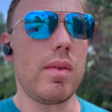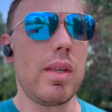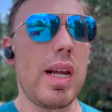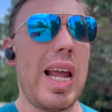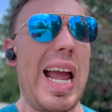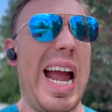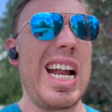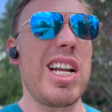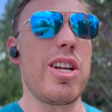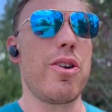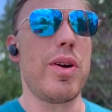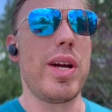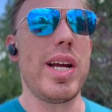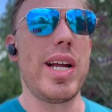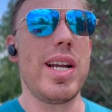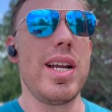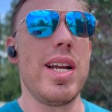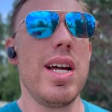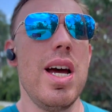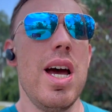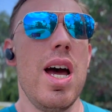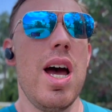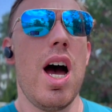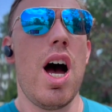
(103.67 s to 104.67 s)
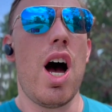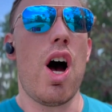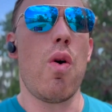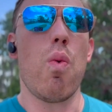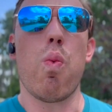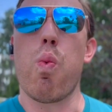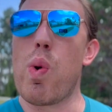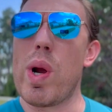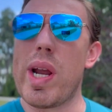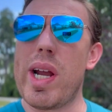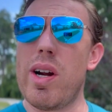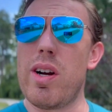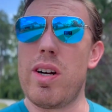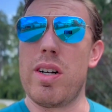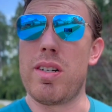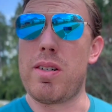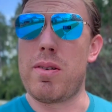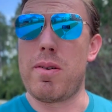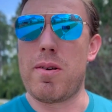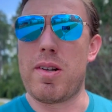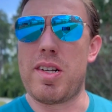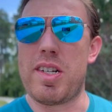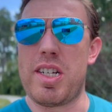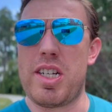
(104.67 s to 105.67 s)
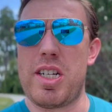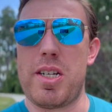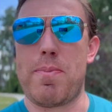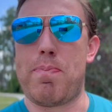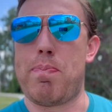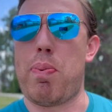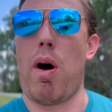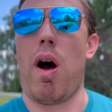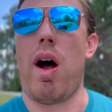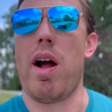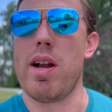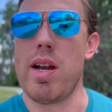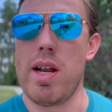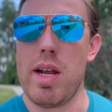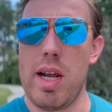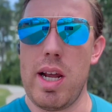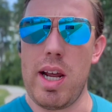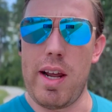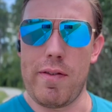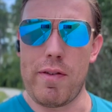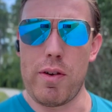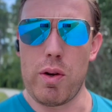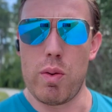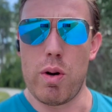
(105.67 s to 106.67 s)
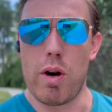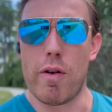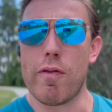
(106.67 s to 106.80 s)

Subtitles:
and you're in a weird spot, if you will.